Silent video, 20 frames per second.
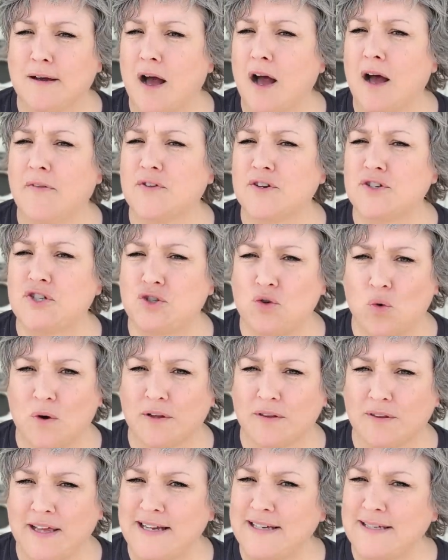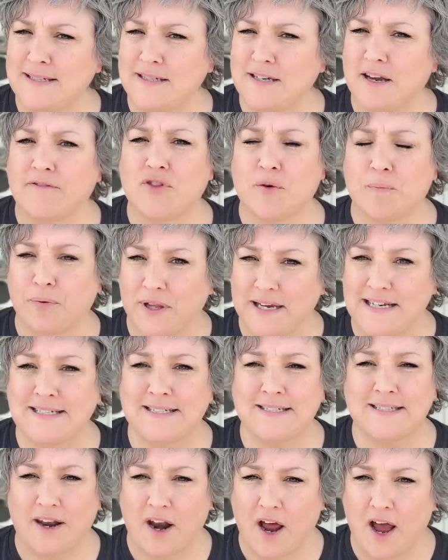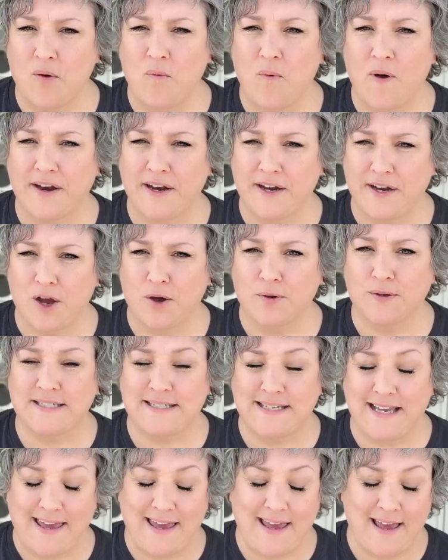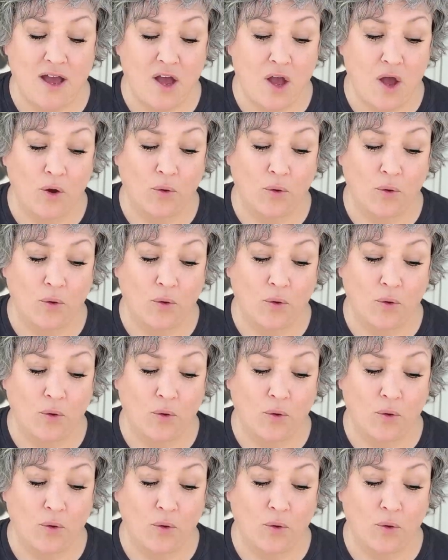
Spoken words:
on the short list of the places that I wanted to go see?